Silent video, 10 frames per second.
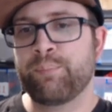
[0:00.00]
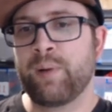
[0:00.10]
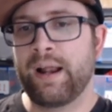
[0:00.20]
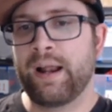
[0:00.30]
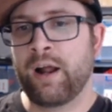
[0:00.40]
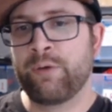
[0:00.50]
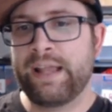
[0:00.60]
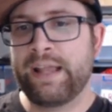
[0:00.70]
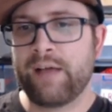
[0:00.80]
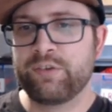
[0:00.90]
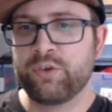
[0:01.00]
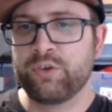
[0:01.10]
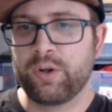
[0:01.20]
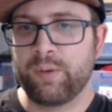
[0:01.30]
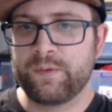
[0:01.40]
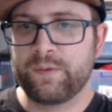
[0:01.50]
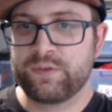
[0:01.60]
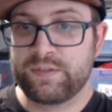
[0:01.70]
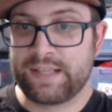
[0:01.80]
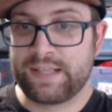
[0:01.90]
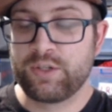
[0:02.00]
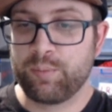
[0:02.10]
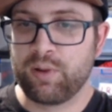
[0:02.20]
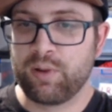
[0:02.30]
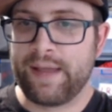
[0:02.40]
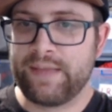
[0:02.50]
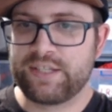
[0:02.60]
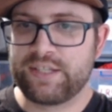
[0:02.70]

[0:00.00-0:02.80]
but I already have a does not apply in there,